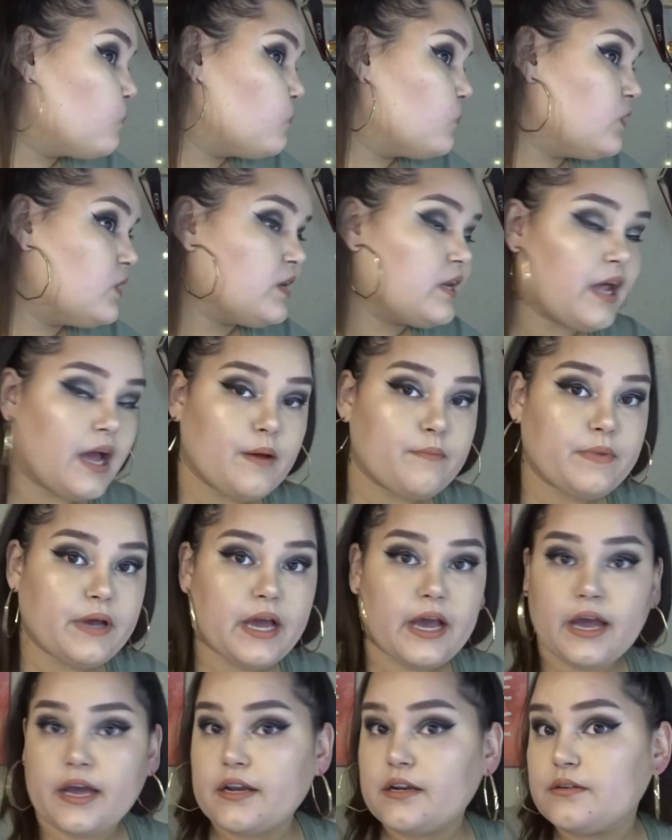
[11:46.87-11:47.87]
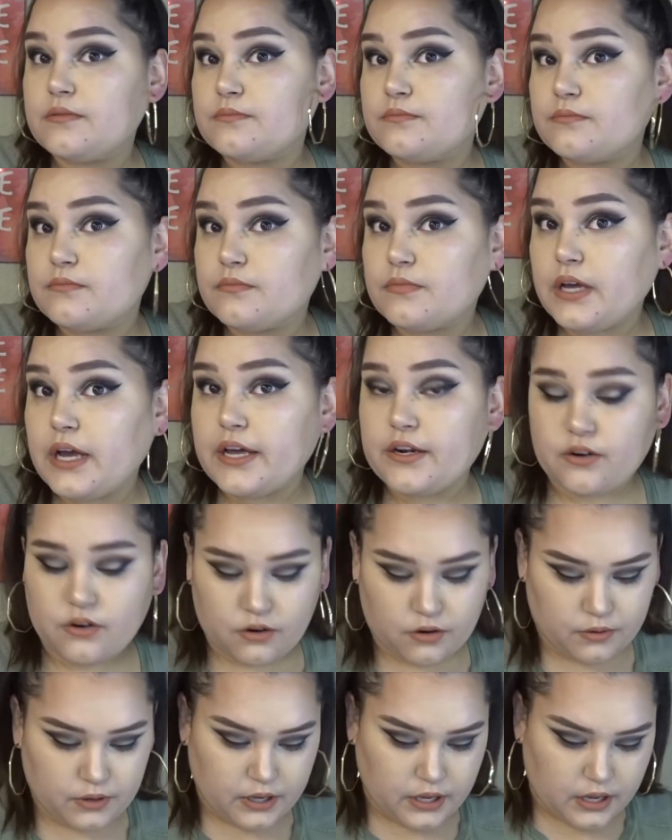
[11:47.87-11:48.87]
not bad at
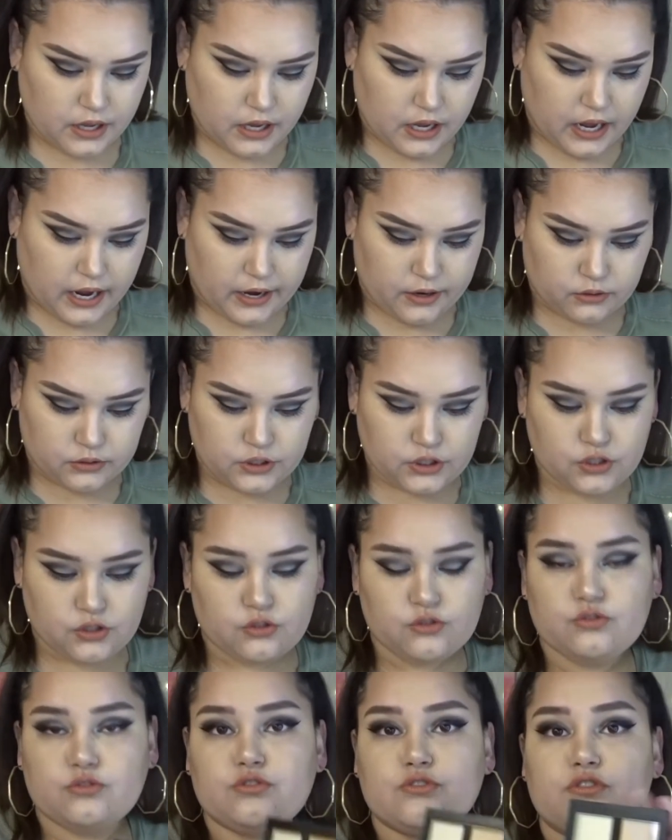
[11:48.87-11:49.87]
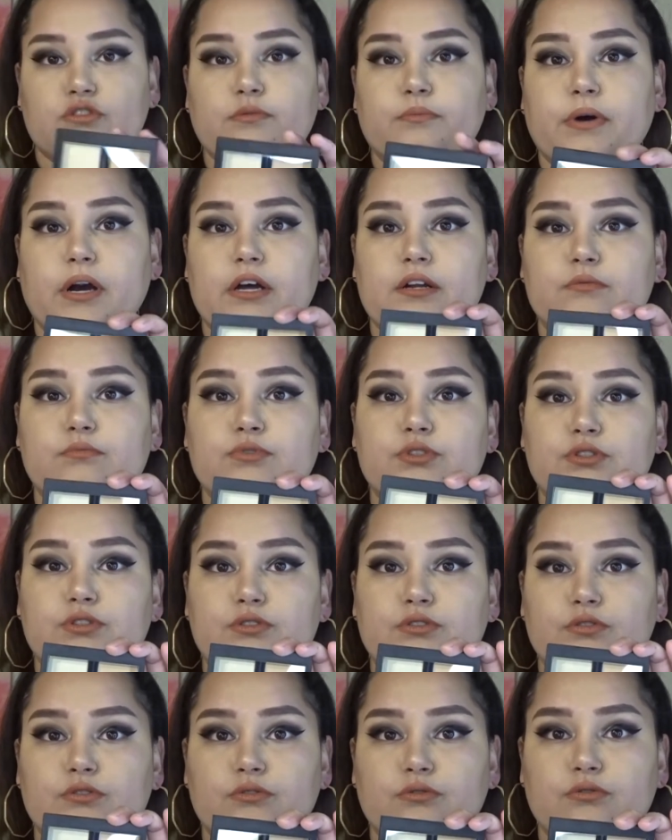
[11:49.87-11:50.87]
all. I only used the bottom
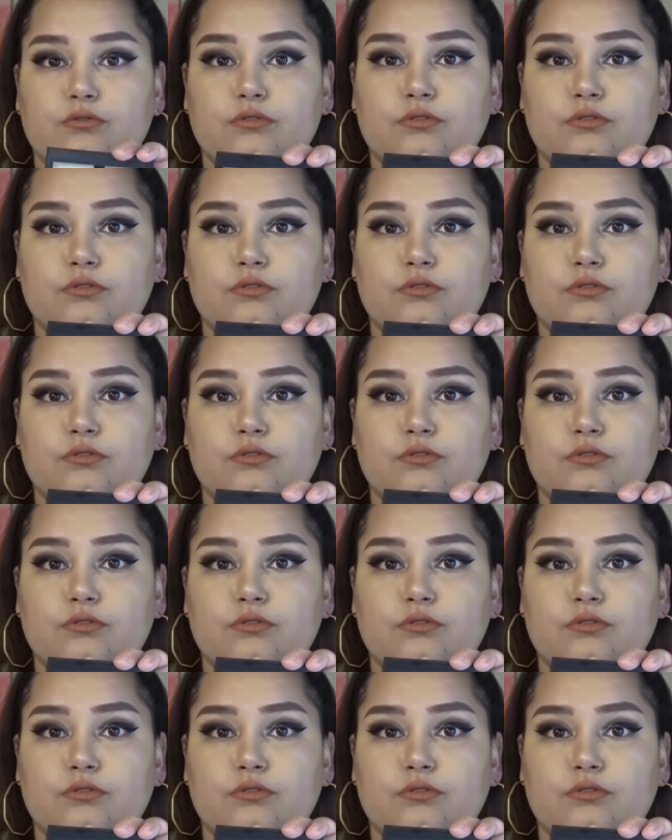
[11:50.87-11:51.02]
2